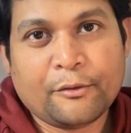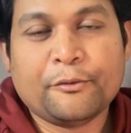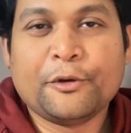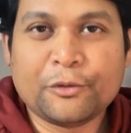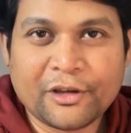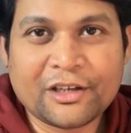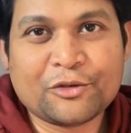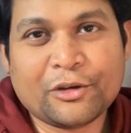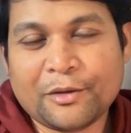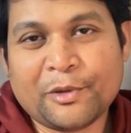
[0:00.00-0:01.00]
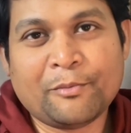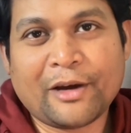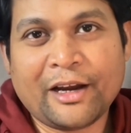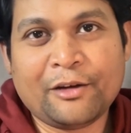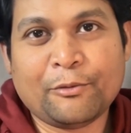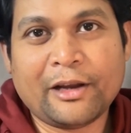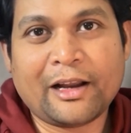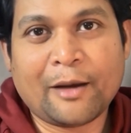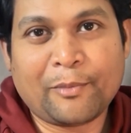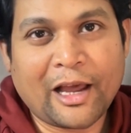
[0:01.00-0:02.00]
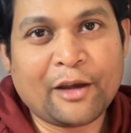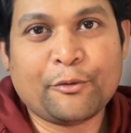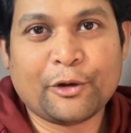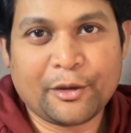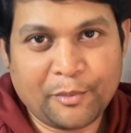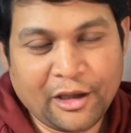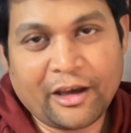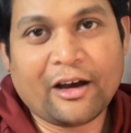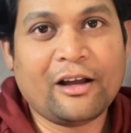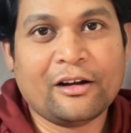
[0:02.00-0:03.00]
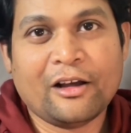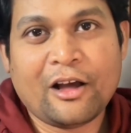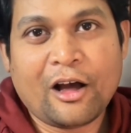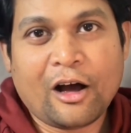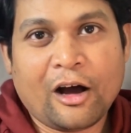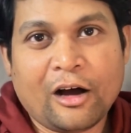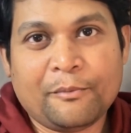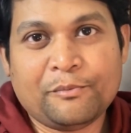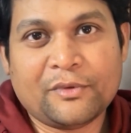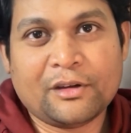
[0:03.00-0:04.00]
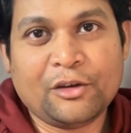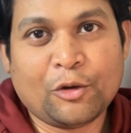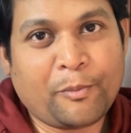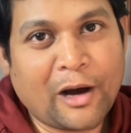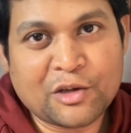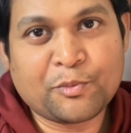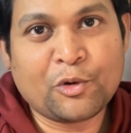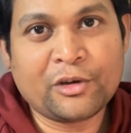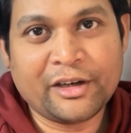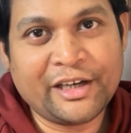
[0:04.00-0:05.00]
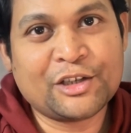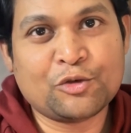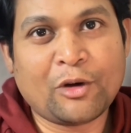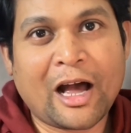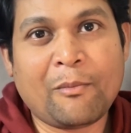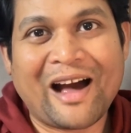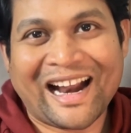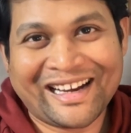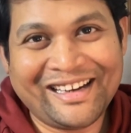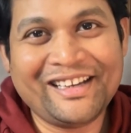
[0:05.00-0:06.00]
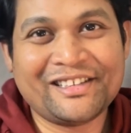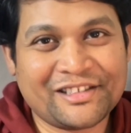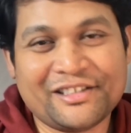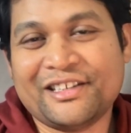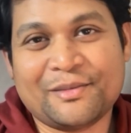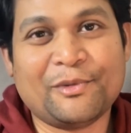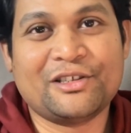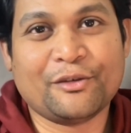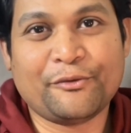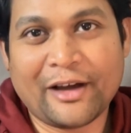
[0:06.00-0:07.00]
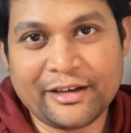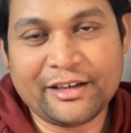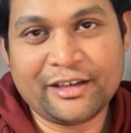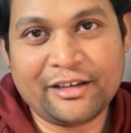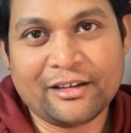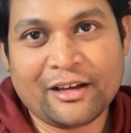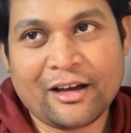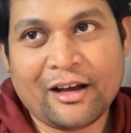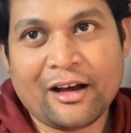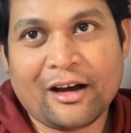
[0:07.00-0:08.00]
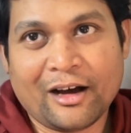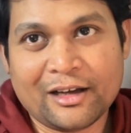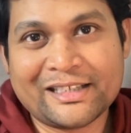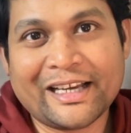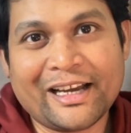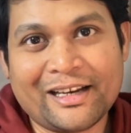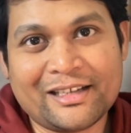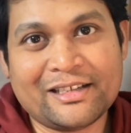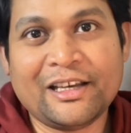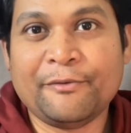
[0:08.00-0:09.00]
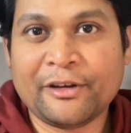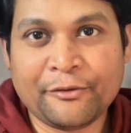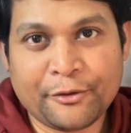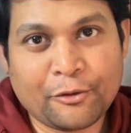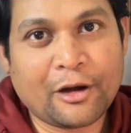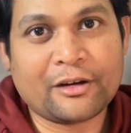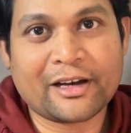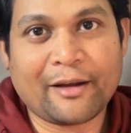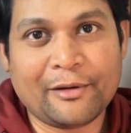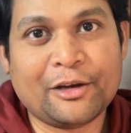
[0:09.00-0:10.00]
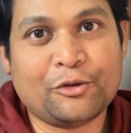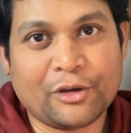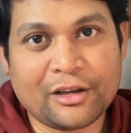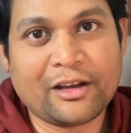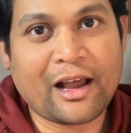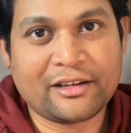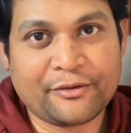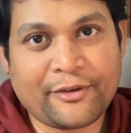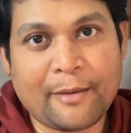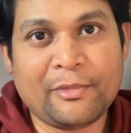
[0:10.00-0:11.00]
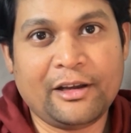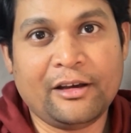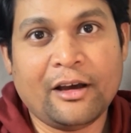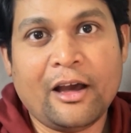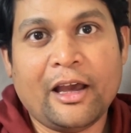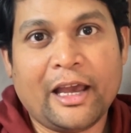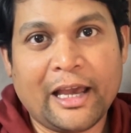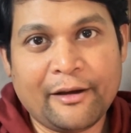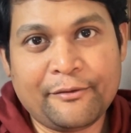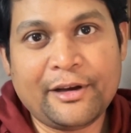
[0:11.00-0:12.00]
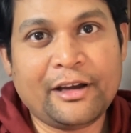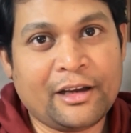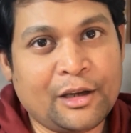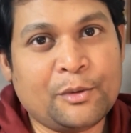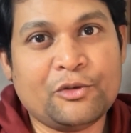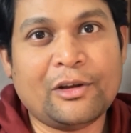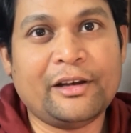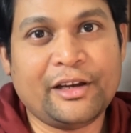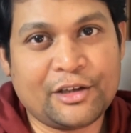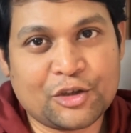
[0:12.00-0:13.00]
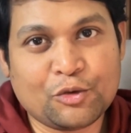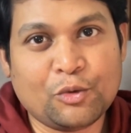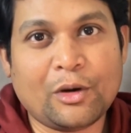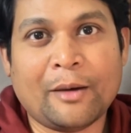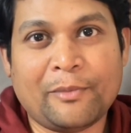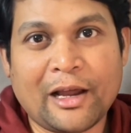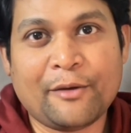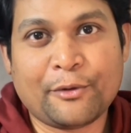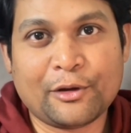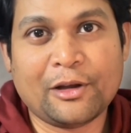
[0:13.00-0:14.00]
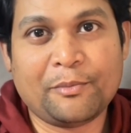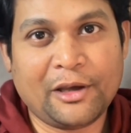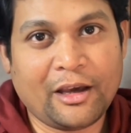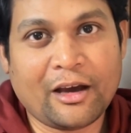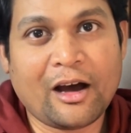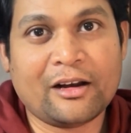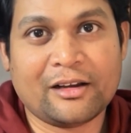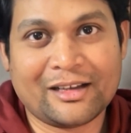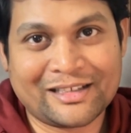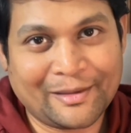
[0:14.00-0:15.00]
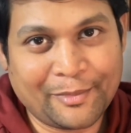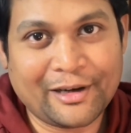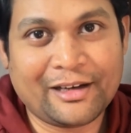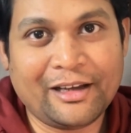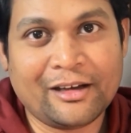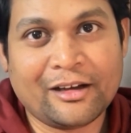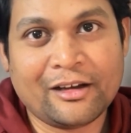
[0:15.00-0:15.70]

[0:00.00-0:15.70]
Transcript: Few things to keep in mind while applying for a PAR. Your passport needs to have at least 6 months of validity. Second is, even if you are traveling together as a family, every individual needs to apply for the PAR separately.